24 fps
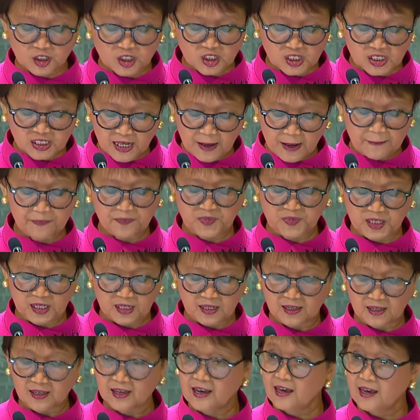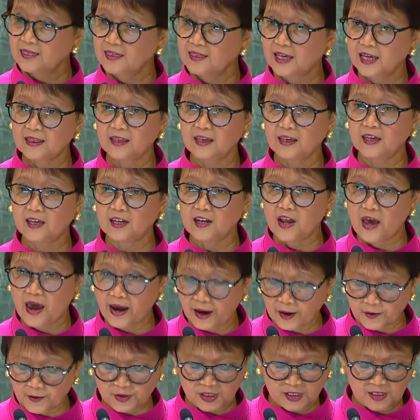something that
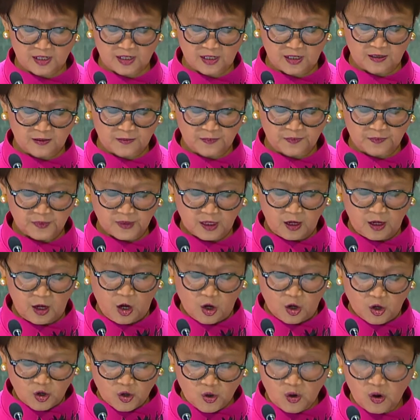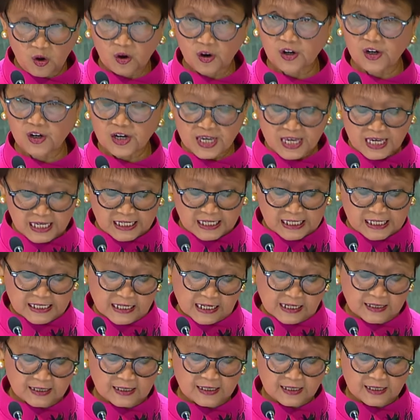inherited, nor
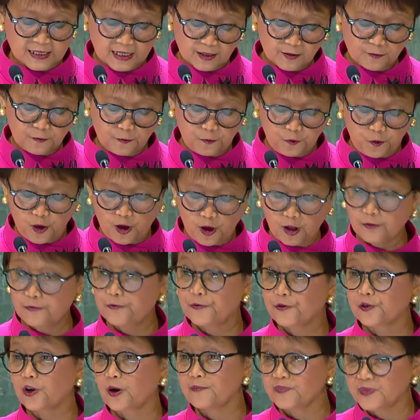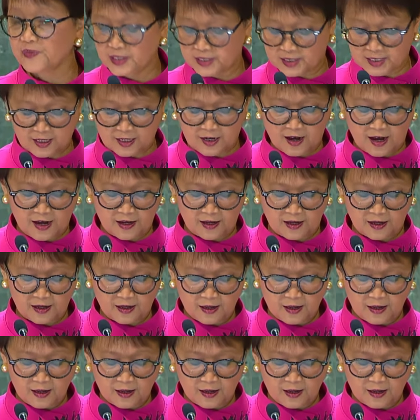does it fall from the sky.